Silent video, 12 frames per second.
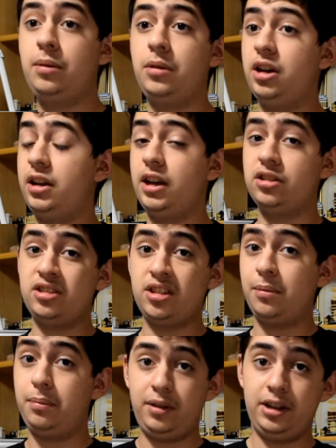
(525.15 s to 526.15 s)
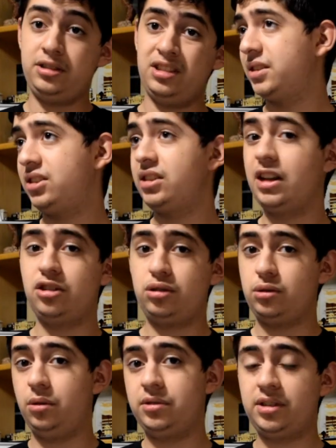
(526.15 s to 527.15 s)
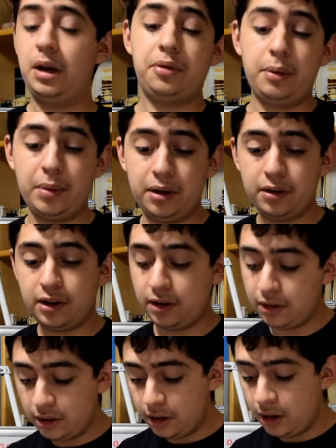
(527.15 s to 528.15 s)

I'm going to guess someplace in Central South America.